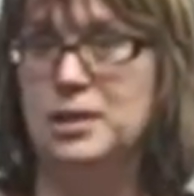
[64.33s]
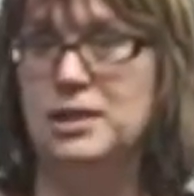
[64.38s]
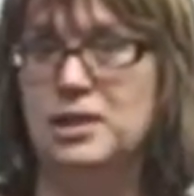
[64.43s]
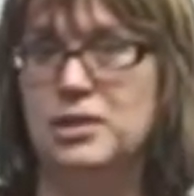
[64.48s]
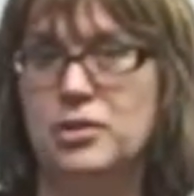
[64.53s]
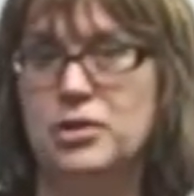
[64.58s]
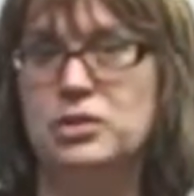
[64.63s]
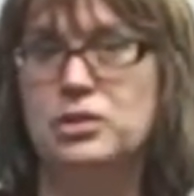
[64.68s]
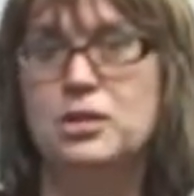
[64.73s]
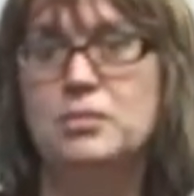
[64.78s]
but
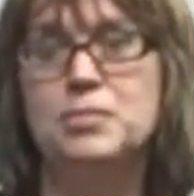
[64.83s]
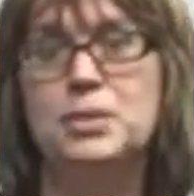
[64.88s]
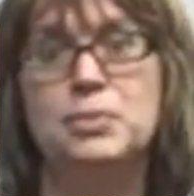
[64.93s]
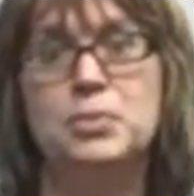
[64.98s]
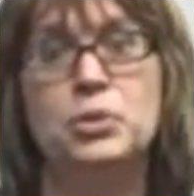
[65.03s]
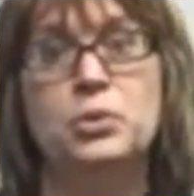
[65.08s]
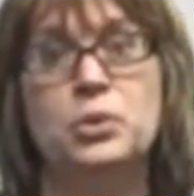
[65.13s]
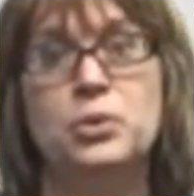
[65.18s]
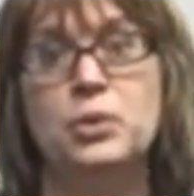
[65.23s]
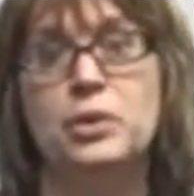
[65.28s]
there are some
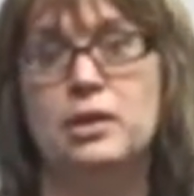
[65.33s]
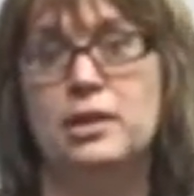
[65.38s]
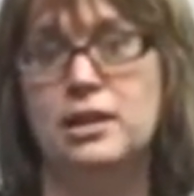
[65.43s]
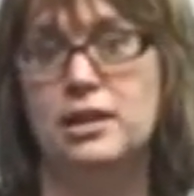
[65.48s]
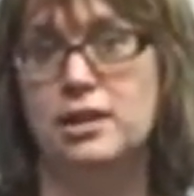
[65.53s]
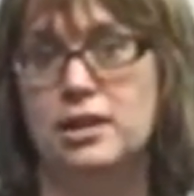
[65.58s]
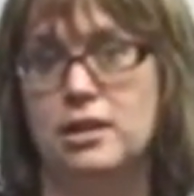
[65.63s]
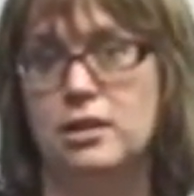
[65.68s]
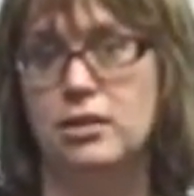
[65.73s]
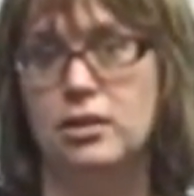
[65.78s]
people who are
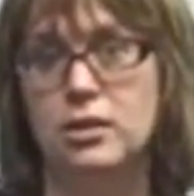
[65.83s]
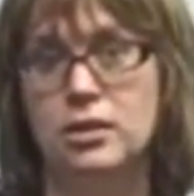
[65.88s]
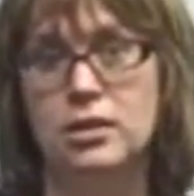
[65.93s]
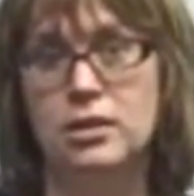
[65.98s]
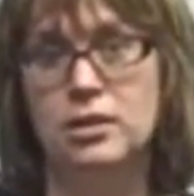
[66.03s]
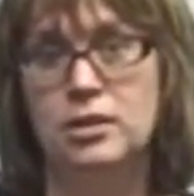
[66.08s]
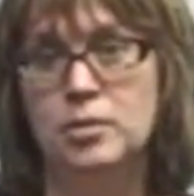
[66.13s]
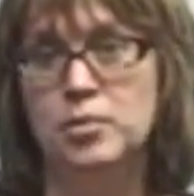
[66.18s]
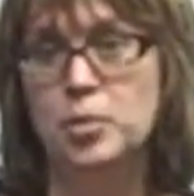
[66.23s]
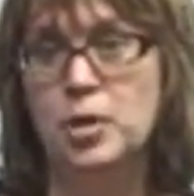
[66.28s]
there
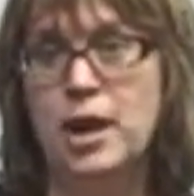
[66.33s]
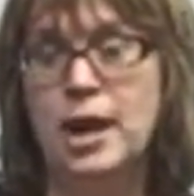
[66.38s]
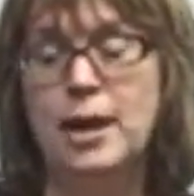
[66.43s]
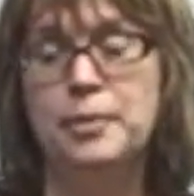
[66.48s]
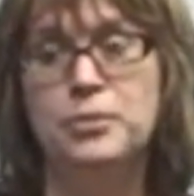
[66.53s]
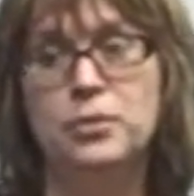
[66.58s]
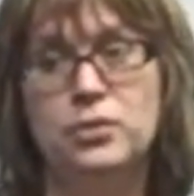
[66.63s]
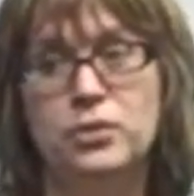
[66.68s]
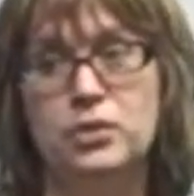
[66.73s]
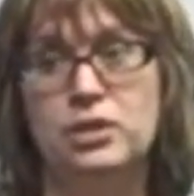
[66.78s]

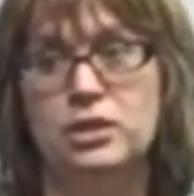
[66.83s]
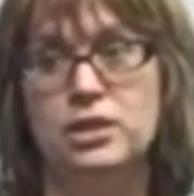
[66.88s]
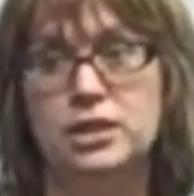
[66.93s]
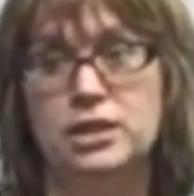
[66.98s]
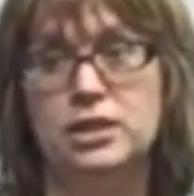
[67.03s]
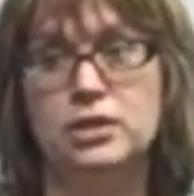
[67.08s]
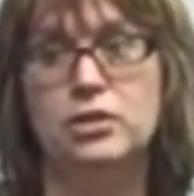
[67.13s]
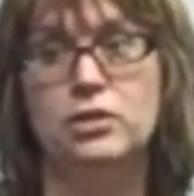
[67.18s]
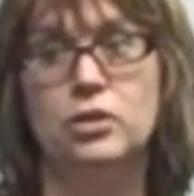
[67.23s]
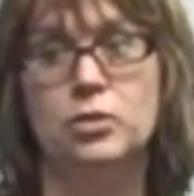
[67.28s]
perhaps for
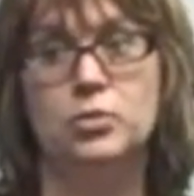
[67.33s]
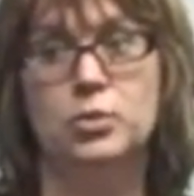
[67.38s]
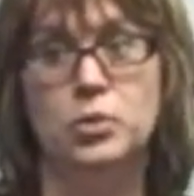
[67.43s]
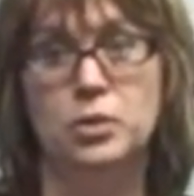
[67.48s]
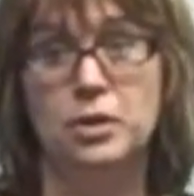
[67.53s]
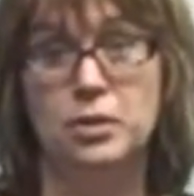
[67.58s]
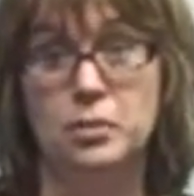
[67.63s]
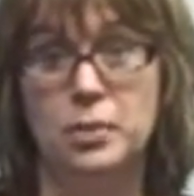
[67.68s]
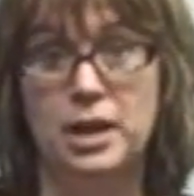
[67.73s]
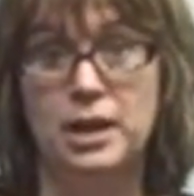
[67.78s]
a year or
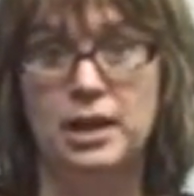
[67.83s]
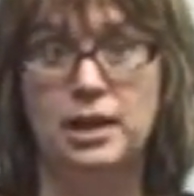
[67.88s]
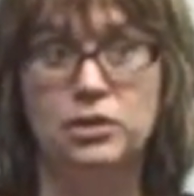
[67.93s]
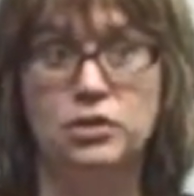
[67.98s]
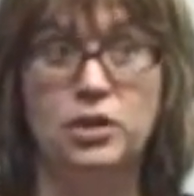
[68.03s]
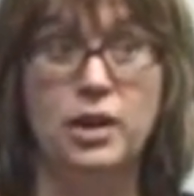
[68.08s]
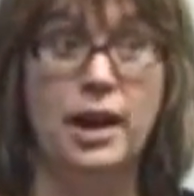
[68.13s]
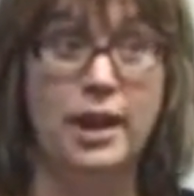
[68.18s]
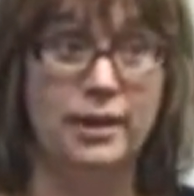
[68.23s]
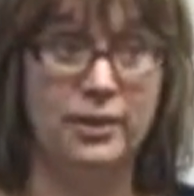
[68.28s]
more waiting
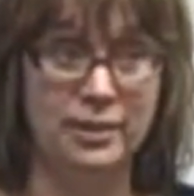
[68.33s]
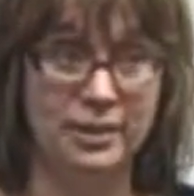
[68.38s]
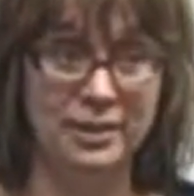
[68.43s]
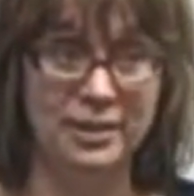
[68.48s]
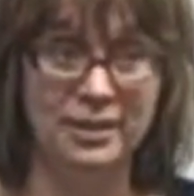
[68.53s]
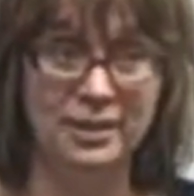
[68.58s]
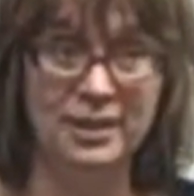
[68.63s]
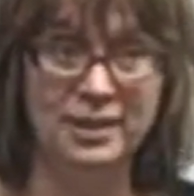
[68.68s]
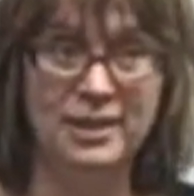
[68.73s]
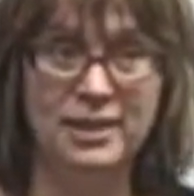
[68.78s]
trial.
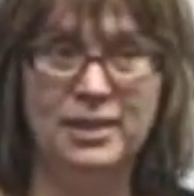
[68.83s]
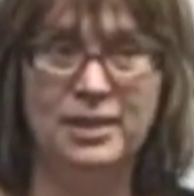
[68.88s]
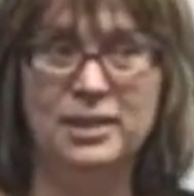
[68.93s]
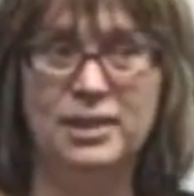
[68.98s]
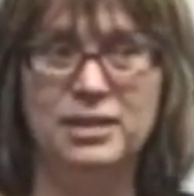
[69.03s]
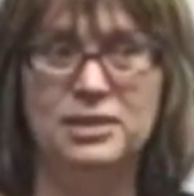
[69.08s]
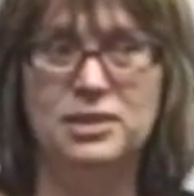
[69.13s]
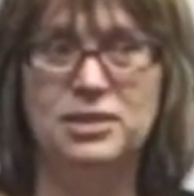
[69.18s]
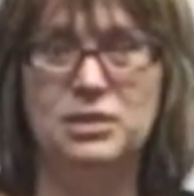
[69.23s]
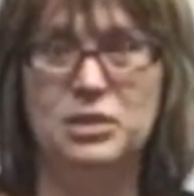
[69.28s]

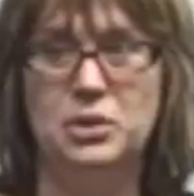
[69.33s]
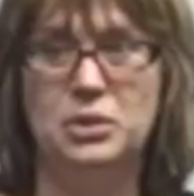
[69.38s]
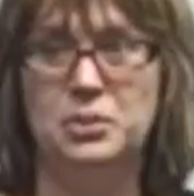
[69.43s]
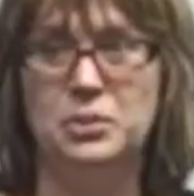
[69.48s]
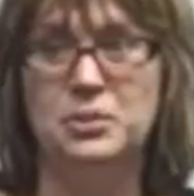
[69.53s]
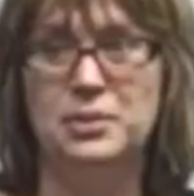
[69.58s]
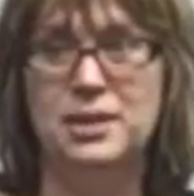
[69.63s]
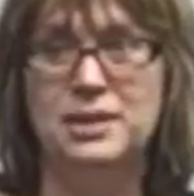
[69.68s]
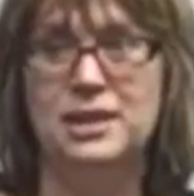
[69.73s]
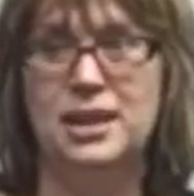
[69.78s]

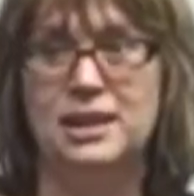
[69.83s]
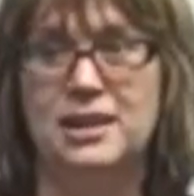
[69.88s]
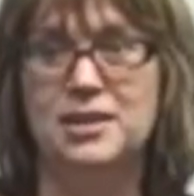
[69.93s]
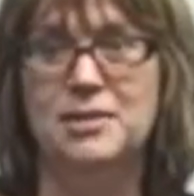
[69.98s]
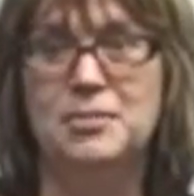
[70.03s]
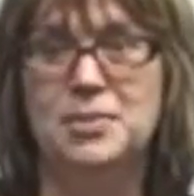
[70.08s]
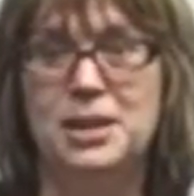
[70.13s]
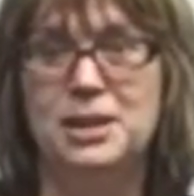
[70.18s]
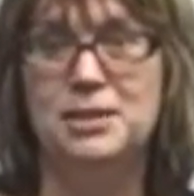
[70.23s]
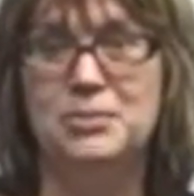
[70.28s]
So that
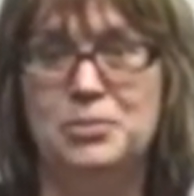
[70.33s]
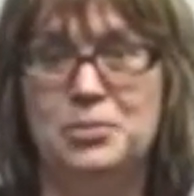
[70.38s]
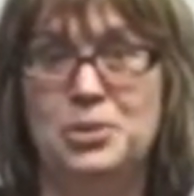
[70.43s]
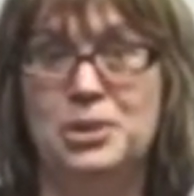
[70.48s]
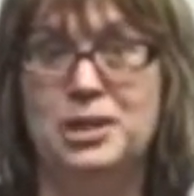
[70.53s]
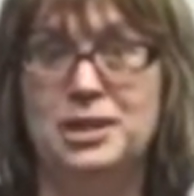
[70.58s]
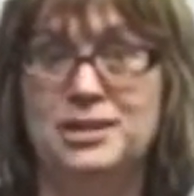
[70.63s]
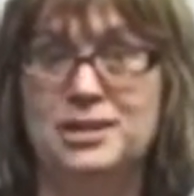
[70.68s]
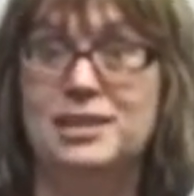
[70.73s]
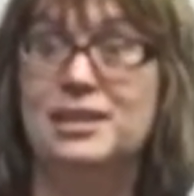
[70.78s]
can be
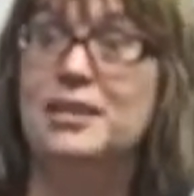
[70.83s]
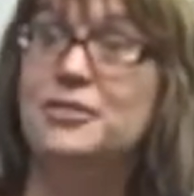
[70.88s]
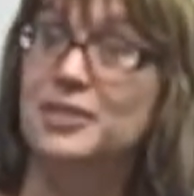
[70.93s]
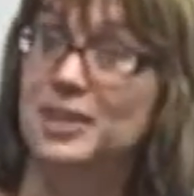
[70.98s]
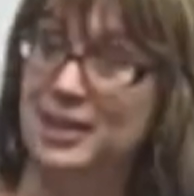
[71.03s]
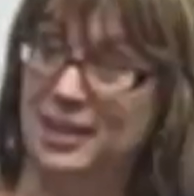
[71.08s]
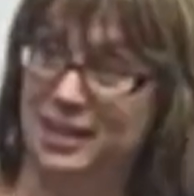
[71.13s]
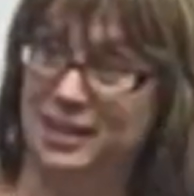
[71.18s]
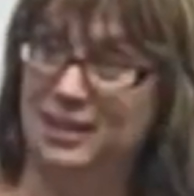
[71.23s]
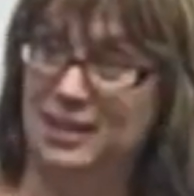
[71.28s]
pretty
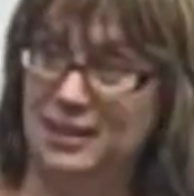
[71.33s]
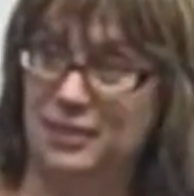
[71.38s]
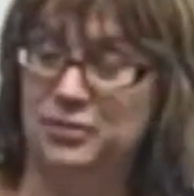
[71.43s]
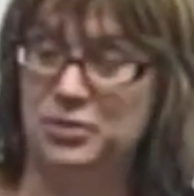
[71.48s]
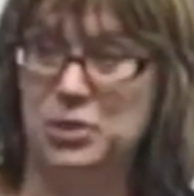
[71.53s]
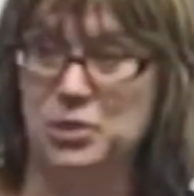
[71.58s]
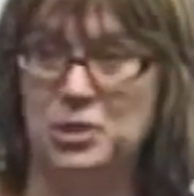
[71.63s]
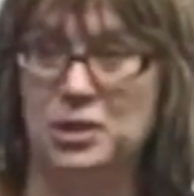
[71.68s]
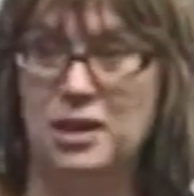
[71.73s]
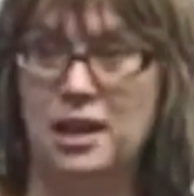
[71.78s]
significant if
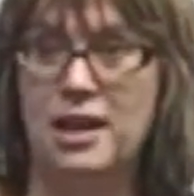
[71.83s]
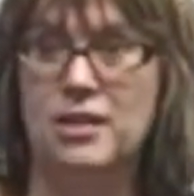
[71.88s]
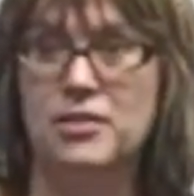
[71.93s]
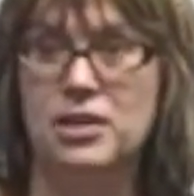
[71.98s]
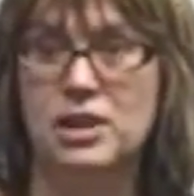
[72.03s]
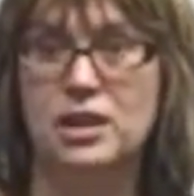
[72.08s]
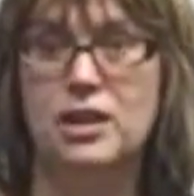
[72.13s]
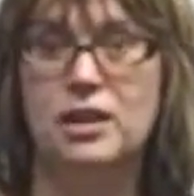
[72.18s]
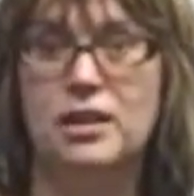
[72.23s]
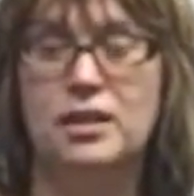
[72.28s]
you're
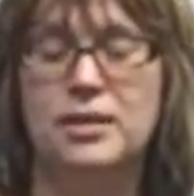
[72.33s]
having